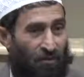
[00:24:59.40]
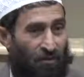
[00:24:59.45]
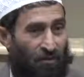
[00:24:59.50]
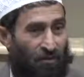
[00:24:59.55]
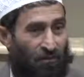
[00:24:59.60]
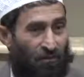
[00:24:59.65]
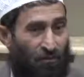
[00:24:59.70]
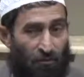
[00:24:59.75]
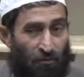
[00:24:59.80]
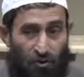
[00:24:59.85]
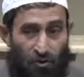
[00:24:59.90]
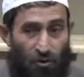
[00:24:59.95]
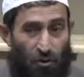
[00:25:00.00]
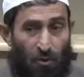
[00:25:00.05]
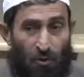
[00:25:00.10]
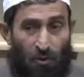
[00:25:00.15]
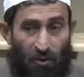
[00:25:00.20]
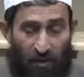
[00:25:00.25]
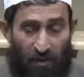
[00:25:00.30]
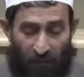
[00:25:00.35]
For
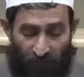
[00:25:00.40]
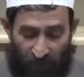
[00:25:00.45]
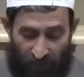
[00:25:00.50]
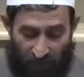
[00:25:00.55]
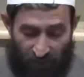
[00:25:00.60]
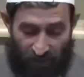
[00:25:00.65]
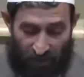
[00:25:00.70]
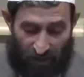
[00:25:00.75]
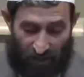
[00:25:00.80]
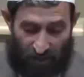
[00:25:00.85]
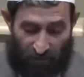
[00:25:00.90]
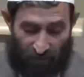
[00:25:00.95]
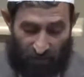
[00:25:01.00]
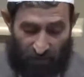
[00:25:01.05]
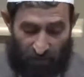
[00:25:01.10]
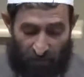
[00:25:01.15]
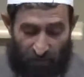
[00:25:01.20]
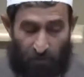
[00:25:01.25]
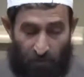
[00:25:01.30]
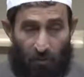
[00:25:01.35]
sure, definitely he will
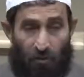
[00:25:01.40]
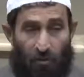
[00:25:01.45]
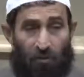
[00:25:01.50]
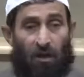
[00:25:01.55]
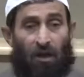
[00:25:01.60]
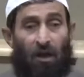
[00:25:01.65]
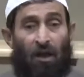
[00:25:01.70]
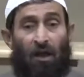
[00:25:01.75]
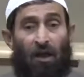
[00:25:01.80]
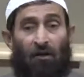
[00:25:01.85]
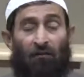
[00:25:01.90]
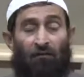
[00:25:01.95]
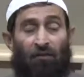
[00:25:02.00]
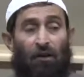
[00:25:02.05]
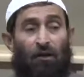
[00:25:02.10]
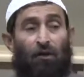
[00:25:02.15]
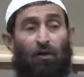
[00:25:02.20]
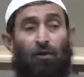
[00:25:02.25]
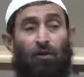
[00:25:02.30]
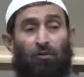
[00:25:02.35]
be thrown. Fil
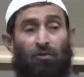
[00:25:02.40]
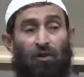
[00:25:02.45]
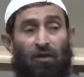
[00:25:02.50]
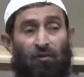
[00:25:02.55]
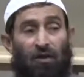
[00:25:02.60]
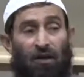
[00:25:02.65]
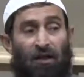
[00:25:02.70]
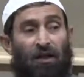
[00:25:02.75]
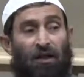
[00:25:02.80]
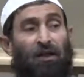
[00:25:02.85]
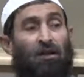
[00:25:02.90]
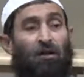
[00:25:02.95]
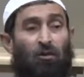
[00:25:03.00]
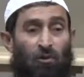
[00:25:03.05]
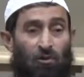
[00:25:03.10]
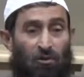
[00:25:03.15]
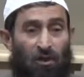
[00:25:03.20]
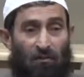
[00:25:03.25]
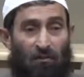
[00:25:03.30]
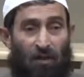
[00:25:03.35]
hutama, in
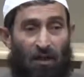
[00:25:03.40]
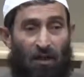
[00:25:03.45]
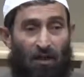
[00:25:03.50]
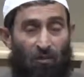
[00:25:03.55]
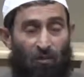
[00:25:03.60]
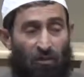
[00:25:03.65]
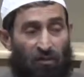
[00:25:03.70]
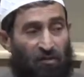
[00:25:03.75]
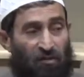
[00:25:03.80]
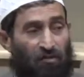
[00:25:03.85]
hutama. What is